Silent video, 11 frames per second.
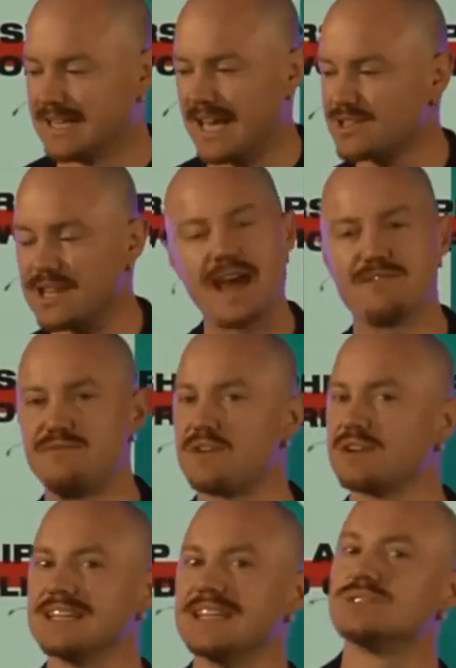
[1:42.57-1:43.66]
they actually have
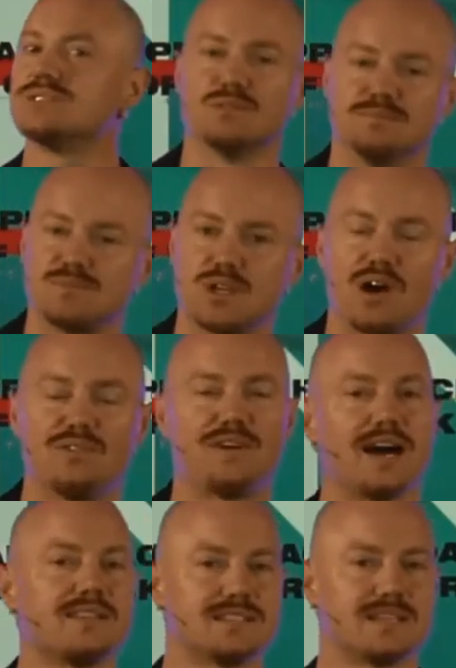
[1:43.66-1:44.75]
very little to
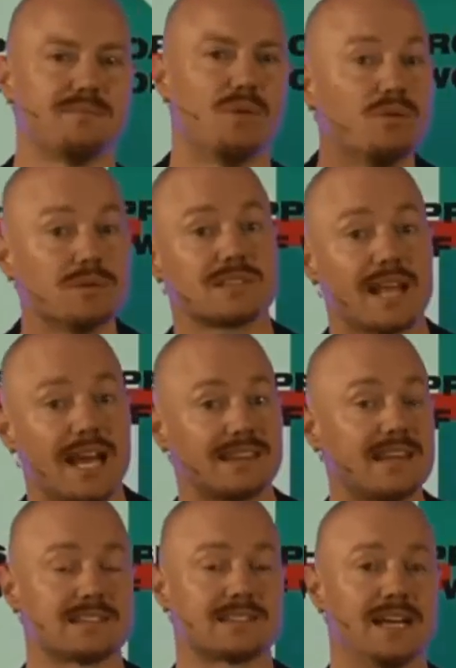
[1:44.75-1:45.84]
offer others at moments like
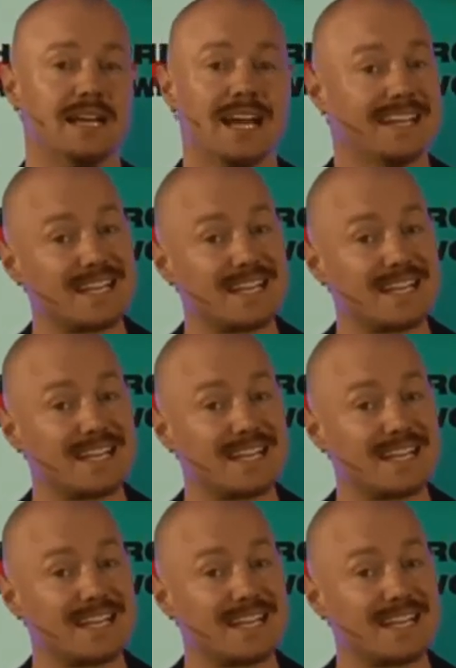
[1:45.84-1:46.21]
this.